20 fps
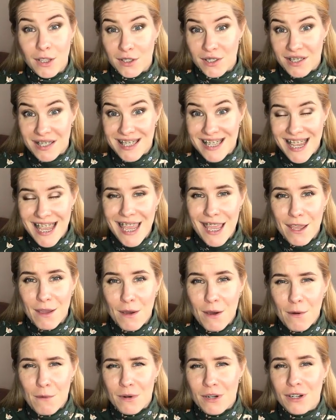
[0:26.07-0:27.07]

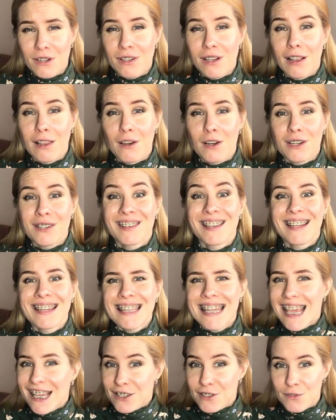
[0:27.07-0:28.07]
Today, we're going to learn the
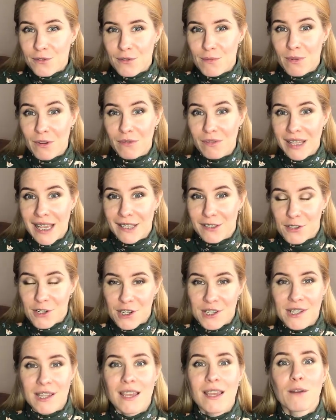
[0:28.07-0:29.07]
next group of
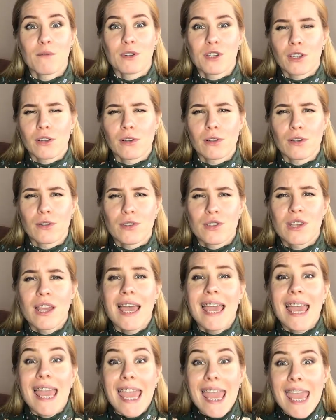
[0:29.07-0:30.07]
letters, which includes
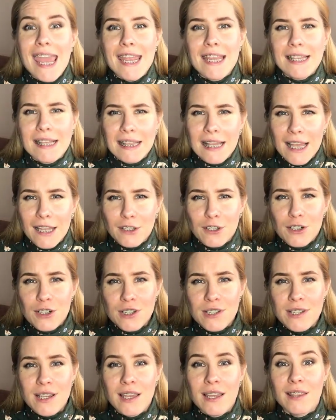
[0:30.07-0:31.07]
eight
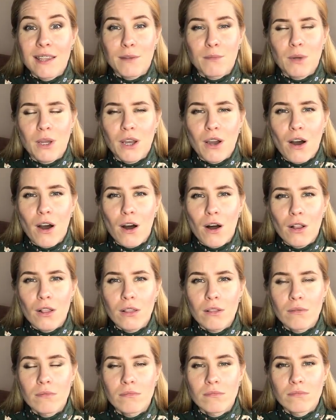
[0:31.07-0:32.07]
letters that we
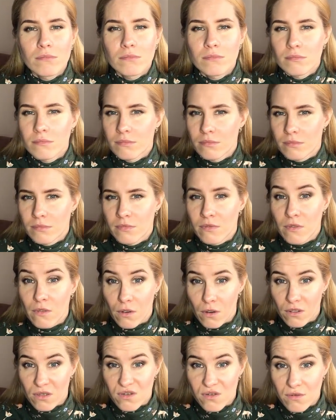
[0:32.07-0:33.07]
call
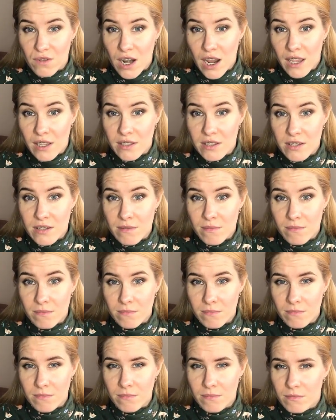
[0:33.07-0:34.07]
false friends.
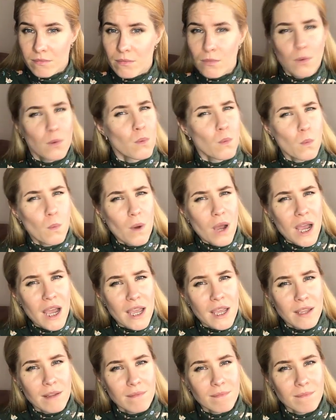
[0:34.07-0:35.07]

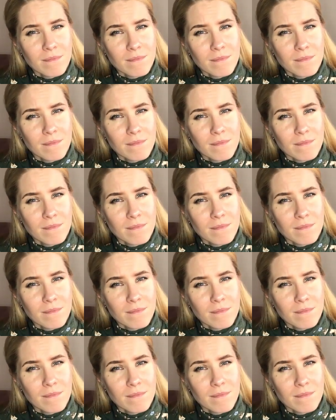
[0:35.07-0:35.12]
Why?